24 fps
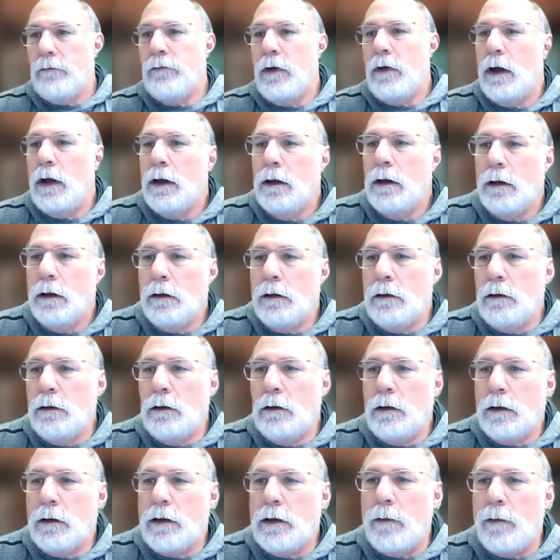a
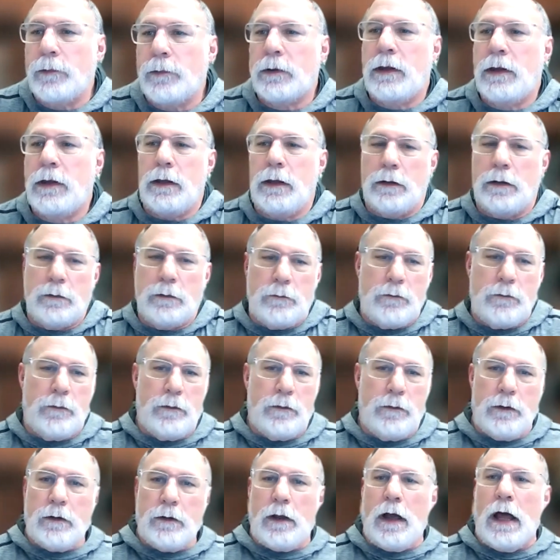couple kids
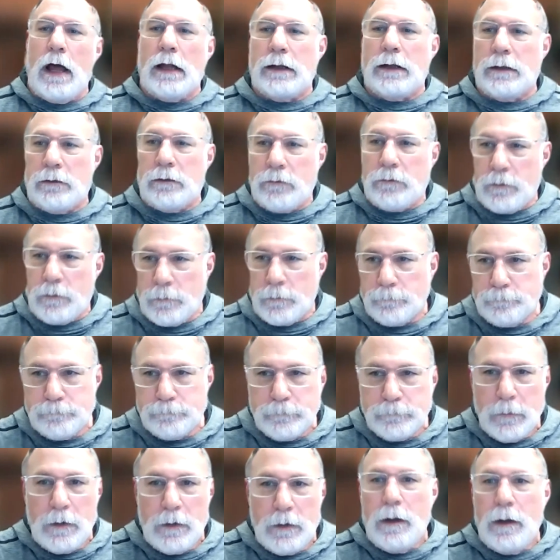in college
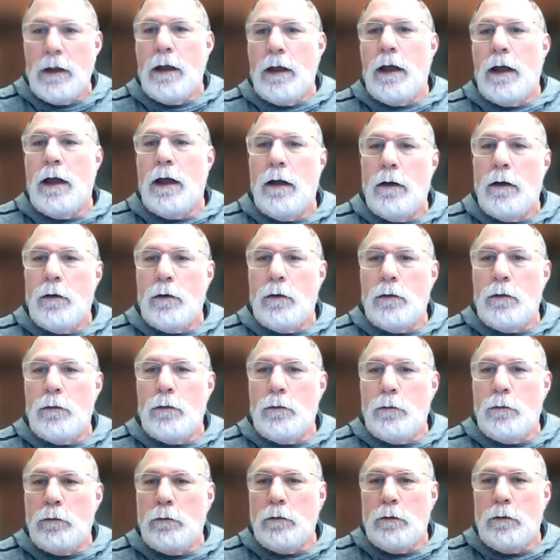
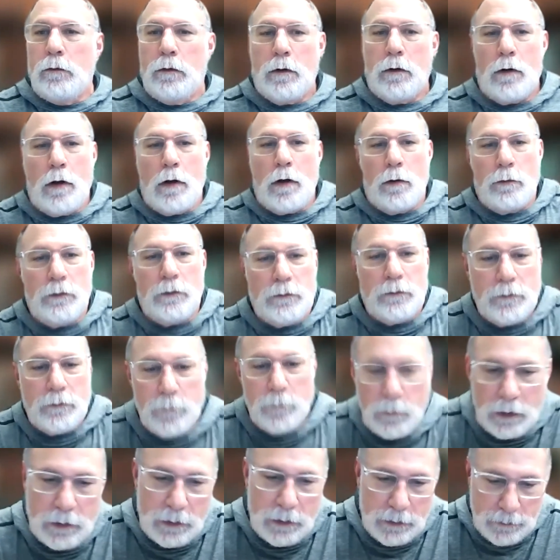who are always
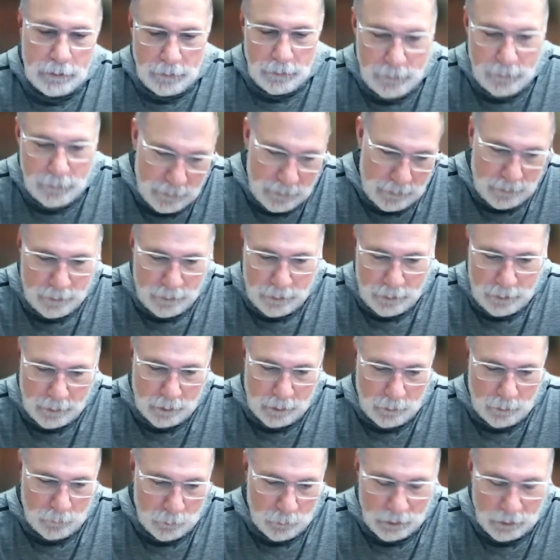submitting
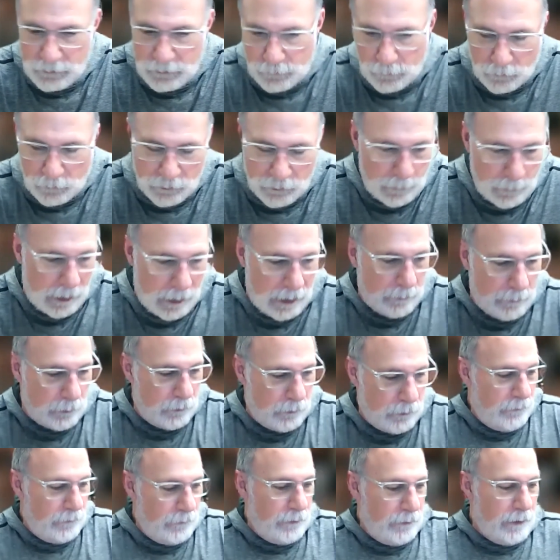their research
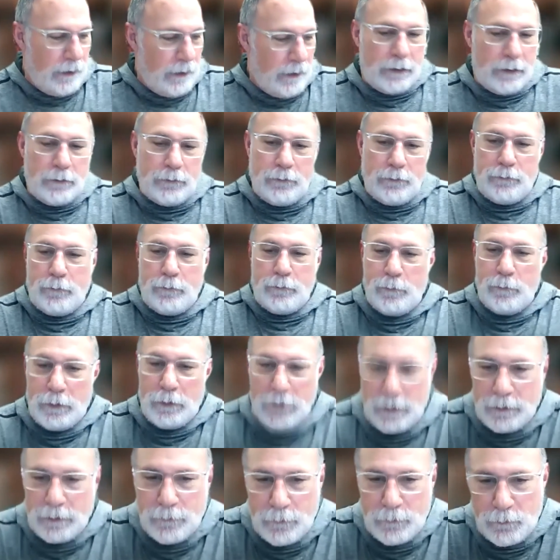papers and things for
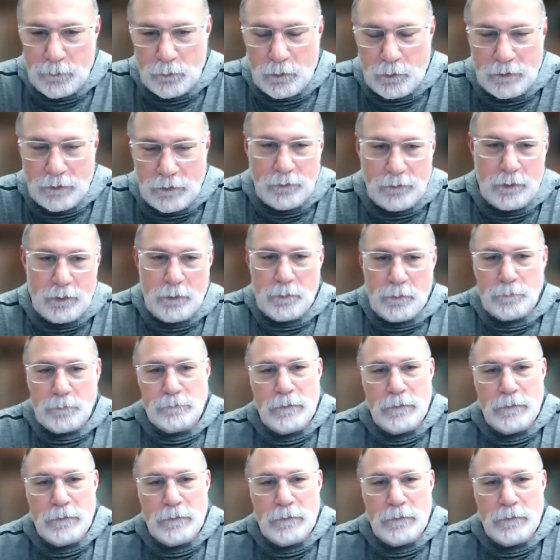me to review.